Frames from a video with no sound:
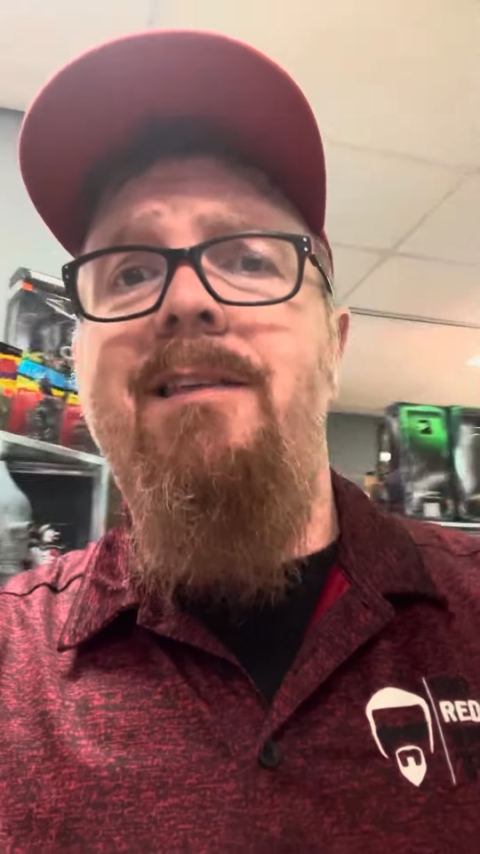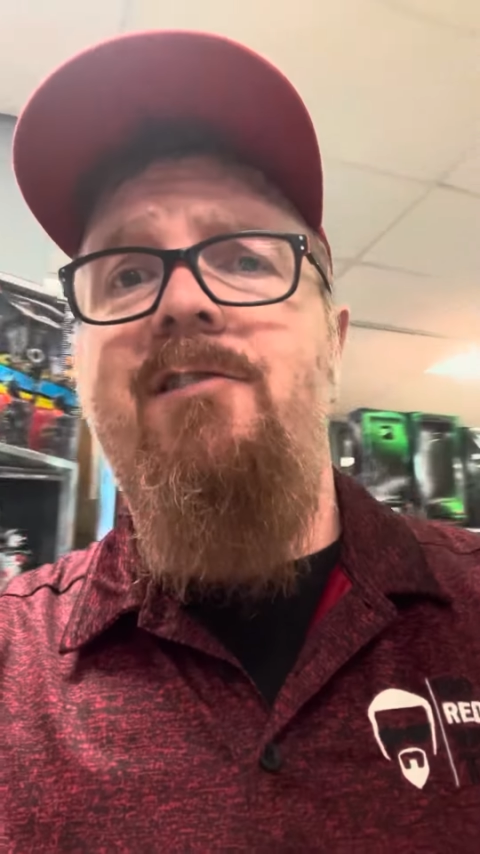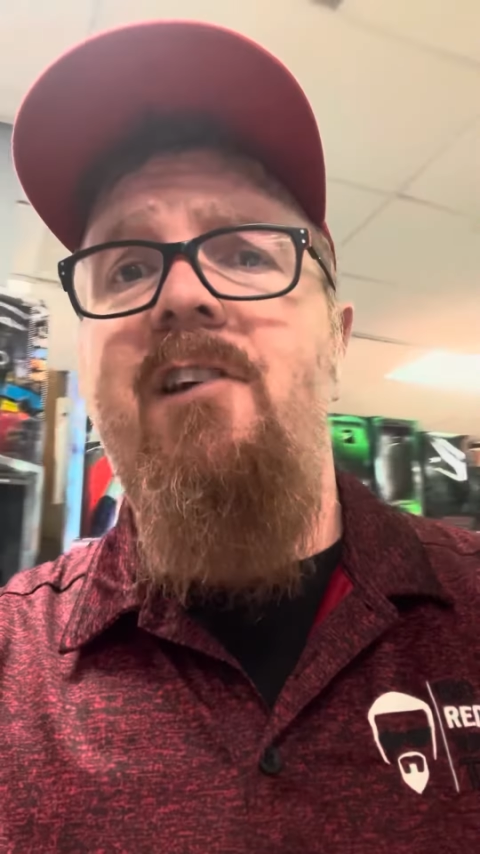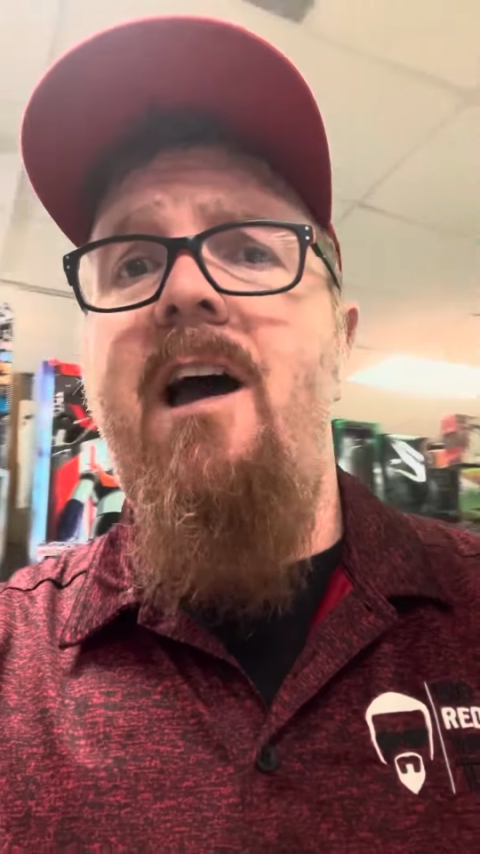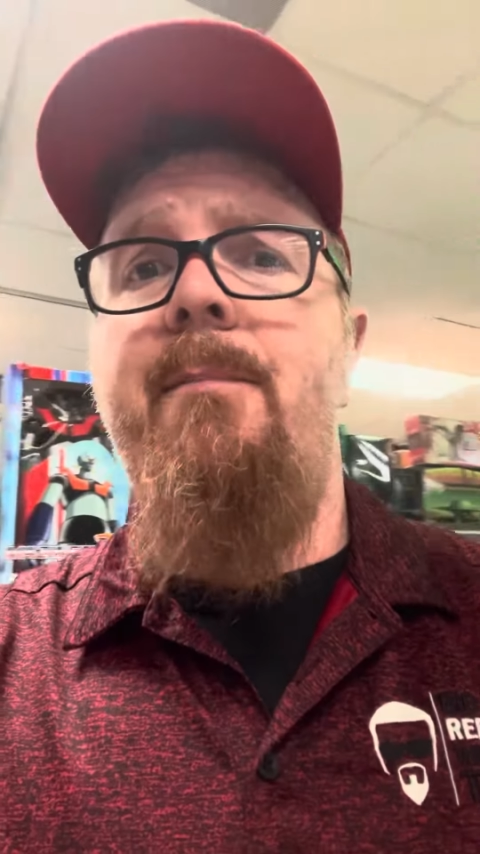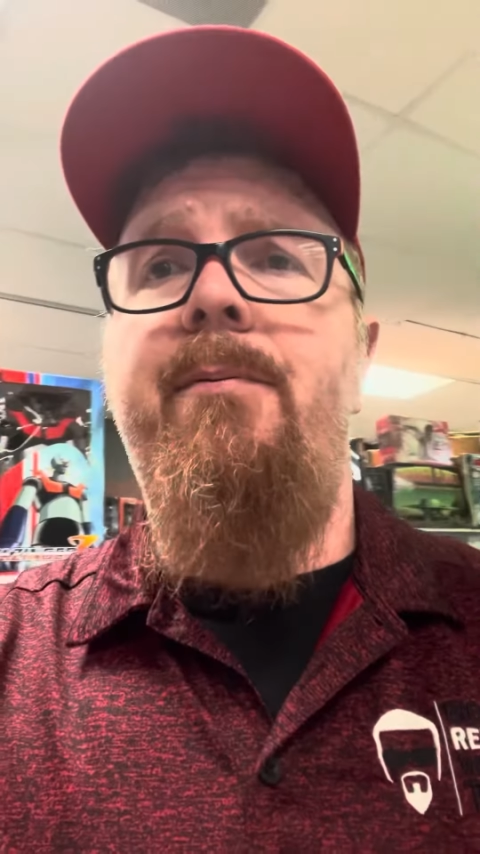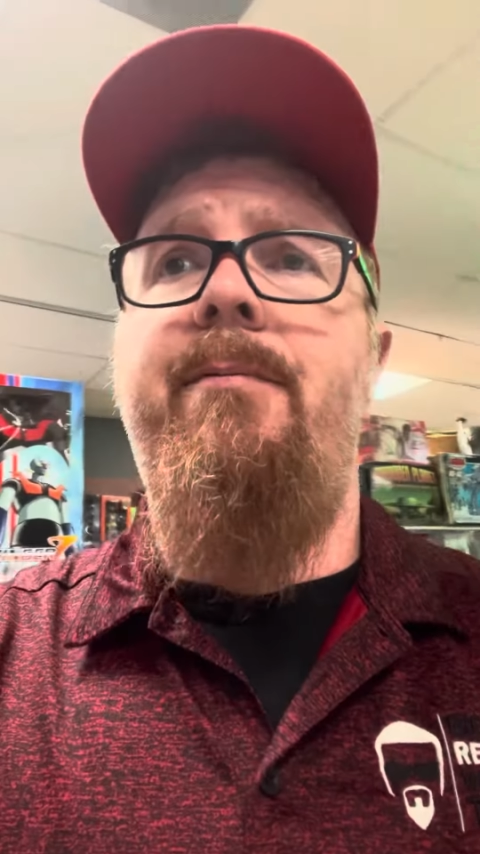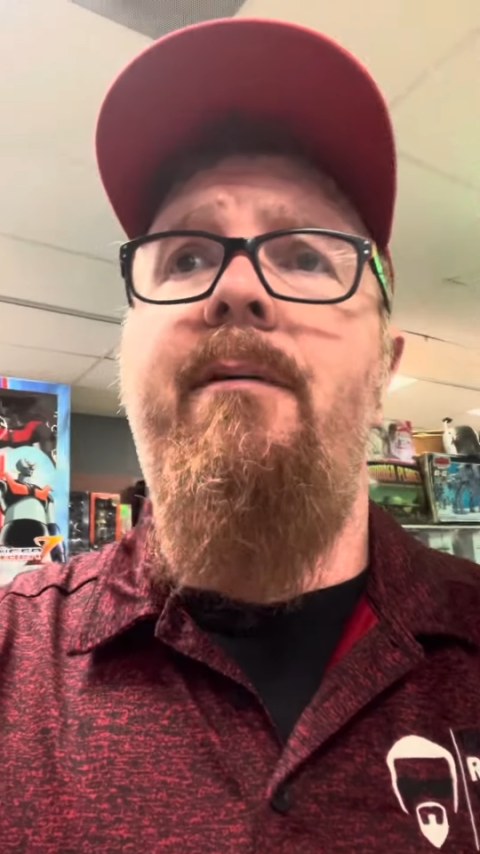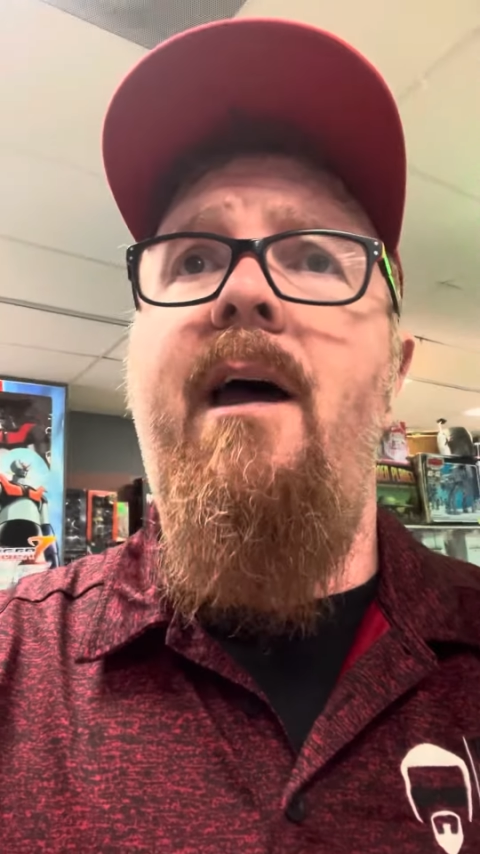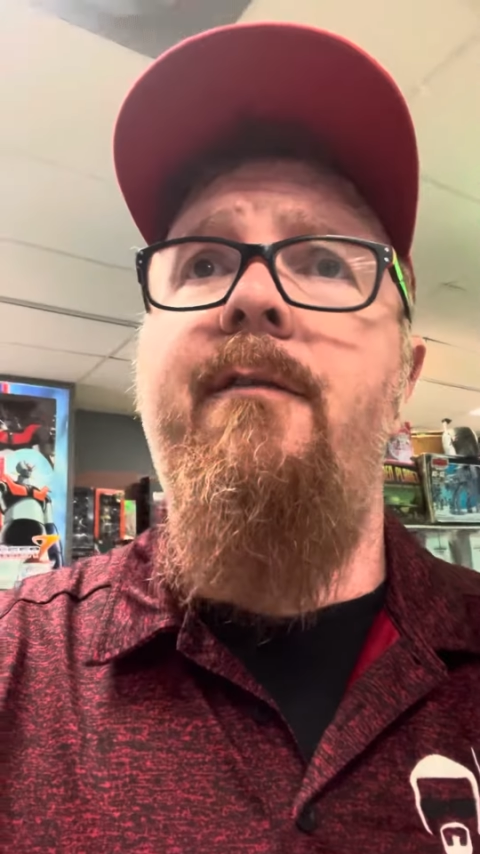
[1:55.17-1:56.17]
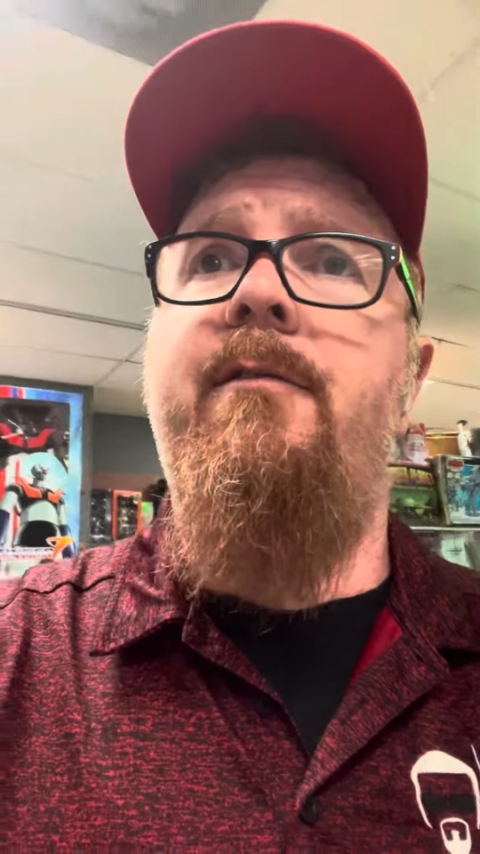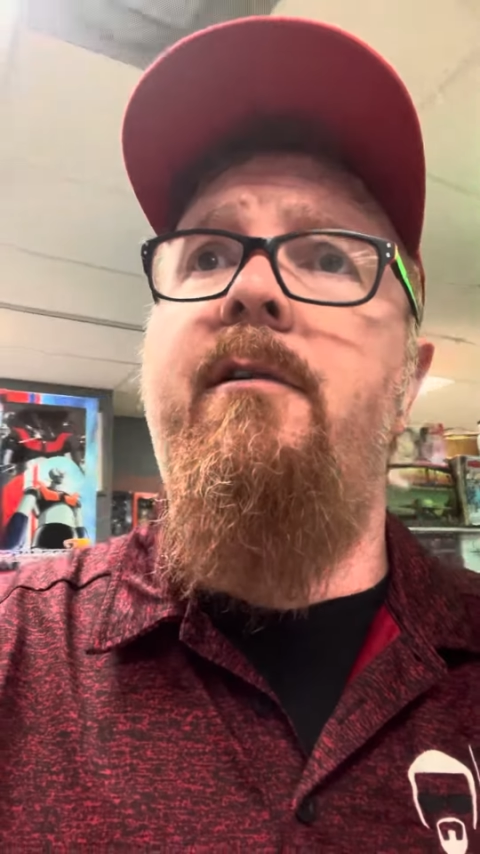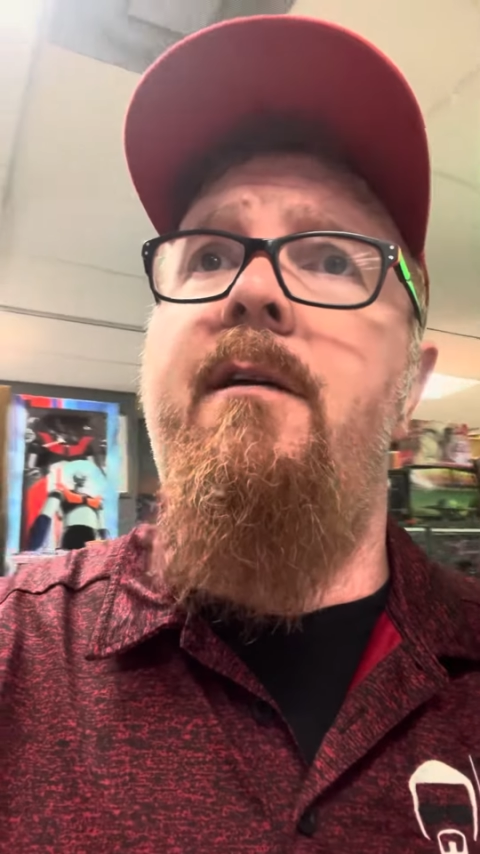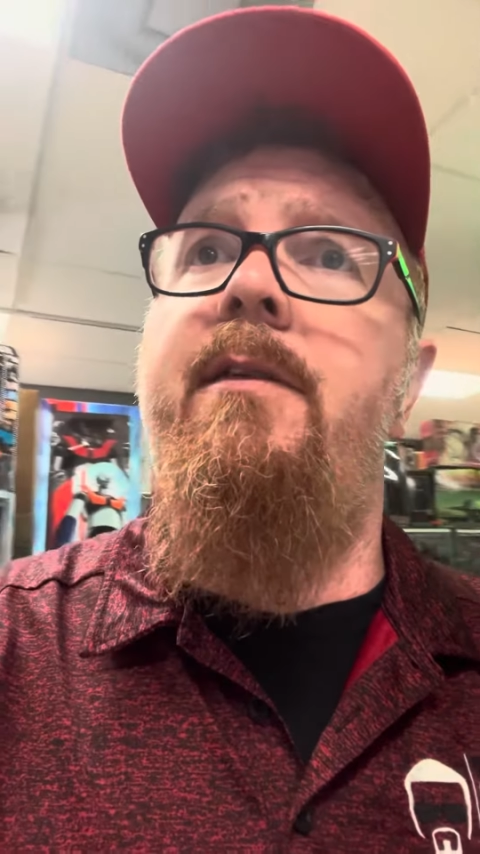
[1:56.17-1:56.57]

the shop after,